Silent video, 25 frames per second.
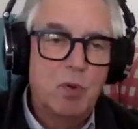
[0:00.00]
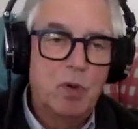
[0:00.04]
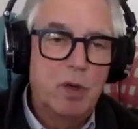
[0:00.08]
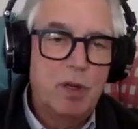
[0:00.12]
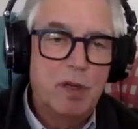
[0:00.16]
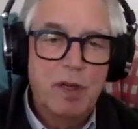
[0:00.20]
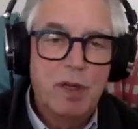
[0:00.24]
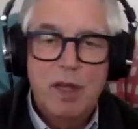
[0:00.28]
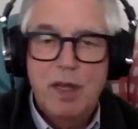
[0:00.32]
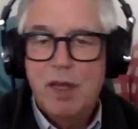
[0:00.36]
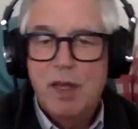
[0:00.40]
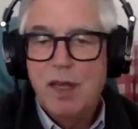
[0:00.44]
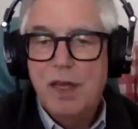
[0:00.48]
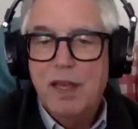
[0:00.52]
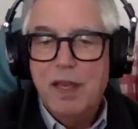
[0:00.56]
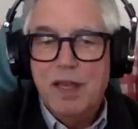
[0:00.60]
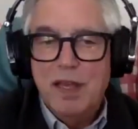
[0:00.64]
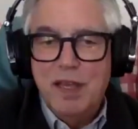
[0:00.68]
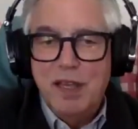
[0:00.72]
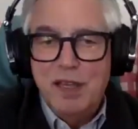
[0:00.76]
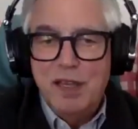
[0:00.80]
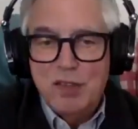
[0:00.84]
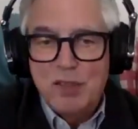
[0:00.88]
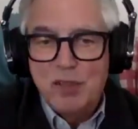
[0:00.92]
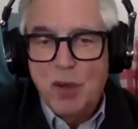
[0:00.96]
point.
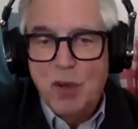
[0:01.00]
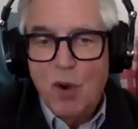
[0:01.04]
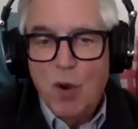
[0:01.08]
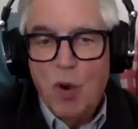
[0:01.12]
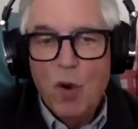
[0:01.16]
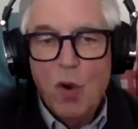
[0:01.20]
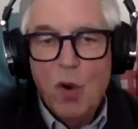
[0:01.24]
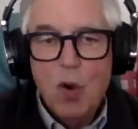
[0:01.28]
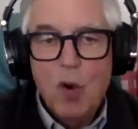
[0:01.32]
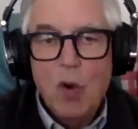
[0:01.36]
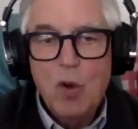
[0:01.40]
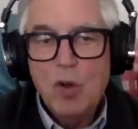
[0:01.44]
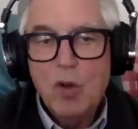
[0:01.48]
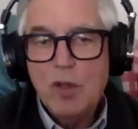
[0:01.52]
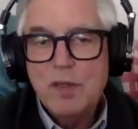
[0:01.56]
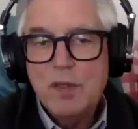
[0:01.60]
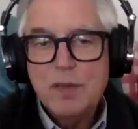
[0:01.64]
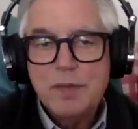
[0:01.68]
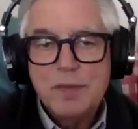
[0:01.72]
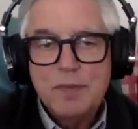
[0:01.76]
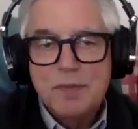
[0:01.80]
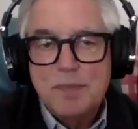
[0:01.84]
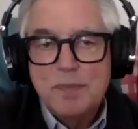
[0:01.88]
Mm-hmm. His whole,